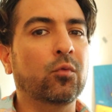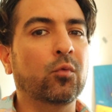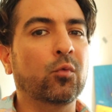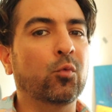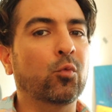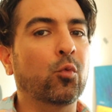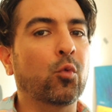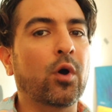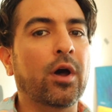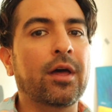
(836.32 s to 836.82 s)

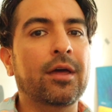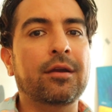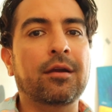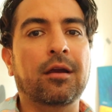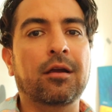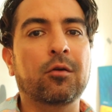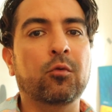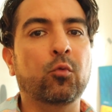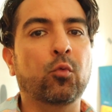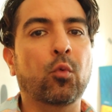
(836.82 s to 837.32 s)
what
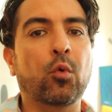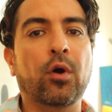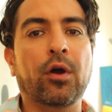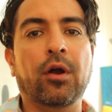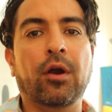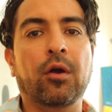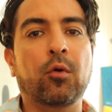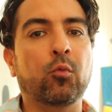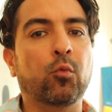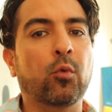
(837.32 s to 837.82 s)

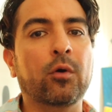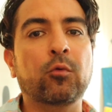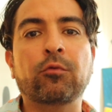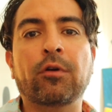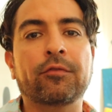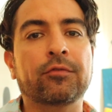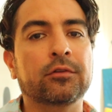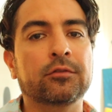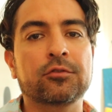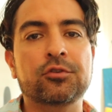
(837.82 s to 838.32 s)
what what
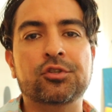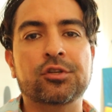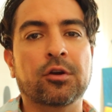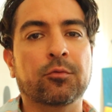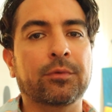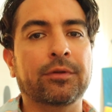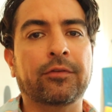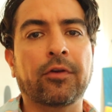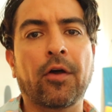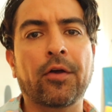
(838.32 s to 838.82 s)
revolution are
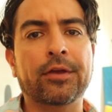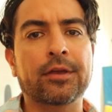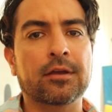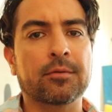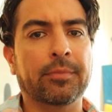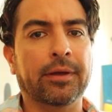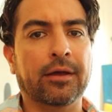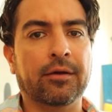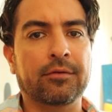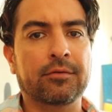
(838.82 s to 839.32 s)
we talking
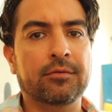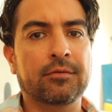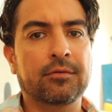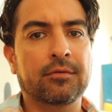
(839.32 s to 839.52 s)
about?